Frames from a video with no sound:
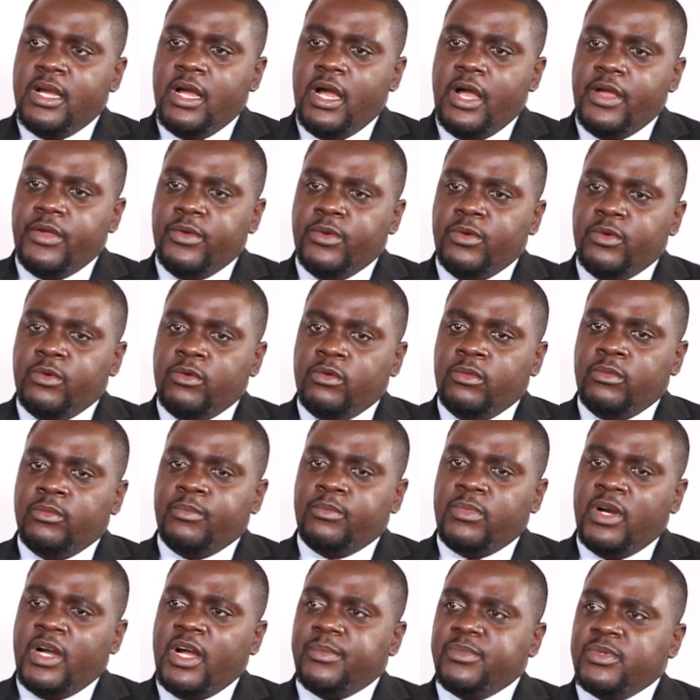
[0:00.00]
Are you
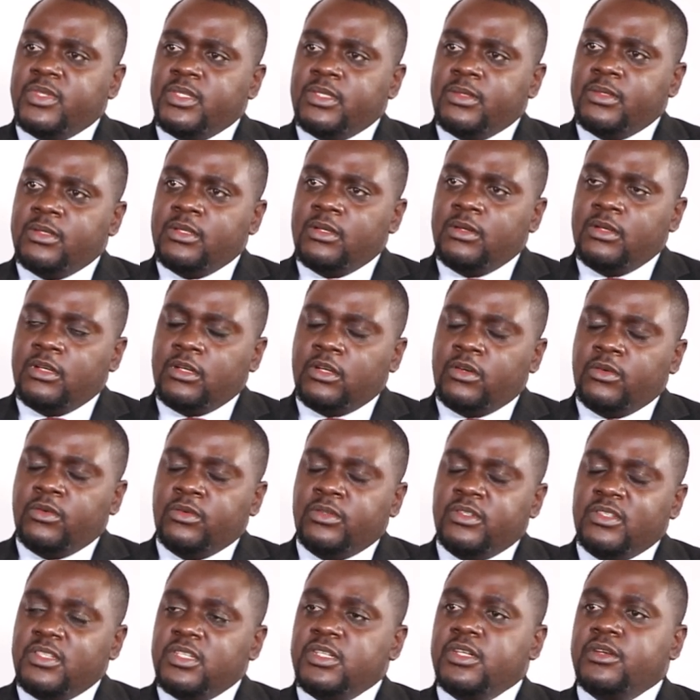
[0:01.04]
perhaps
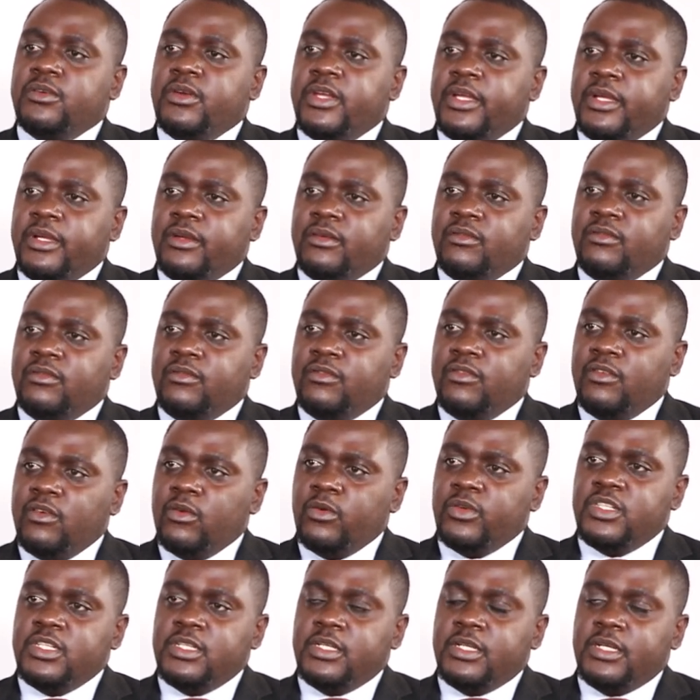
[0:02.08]
considering
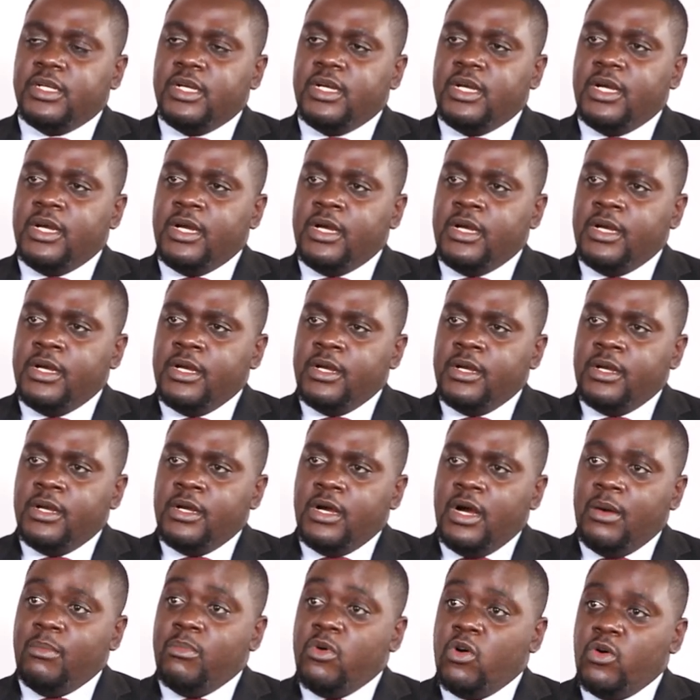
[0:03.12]
floating
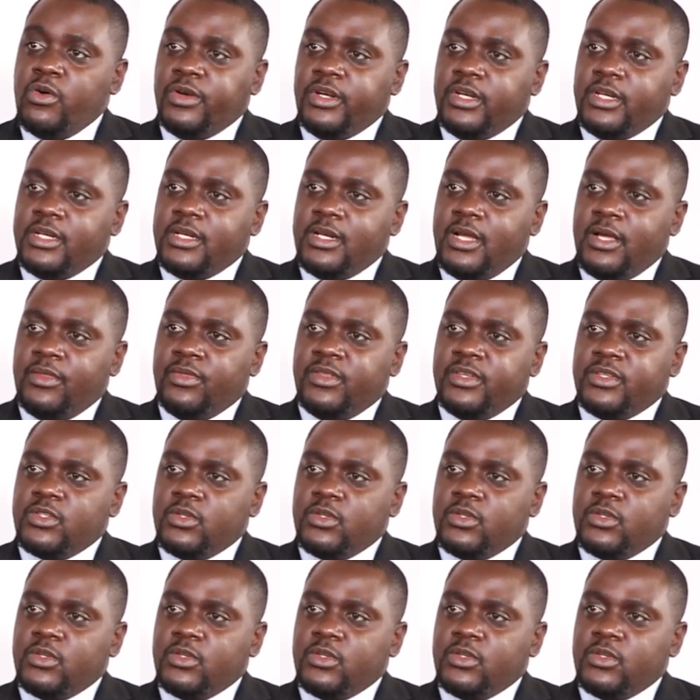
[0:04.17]
a bond at the